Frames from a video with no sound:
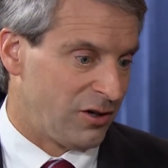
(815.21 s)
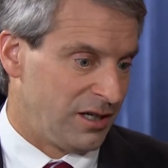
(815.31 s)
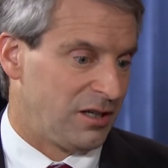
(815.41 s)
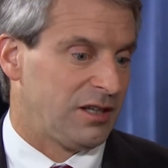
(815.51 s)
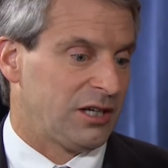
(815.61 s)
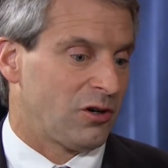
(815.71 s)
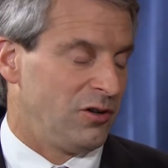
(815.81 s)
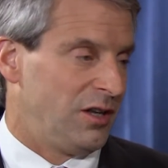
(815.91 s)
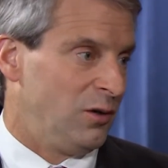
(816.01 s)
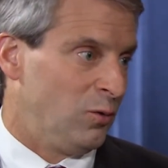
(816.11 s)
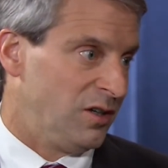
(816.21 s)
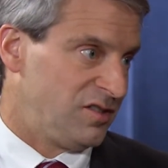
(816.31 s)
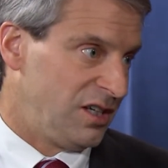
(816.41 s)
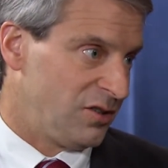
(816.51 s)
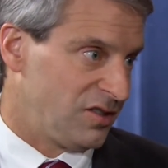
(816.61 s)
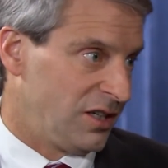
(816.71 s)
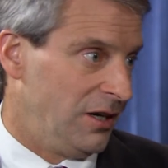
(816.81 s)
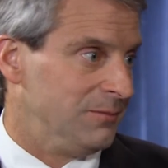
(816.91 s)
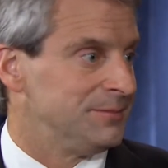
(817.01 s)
and clearer than it was years ago.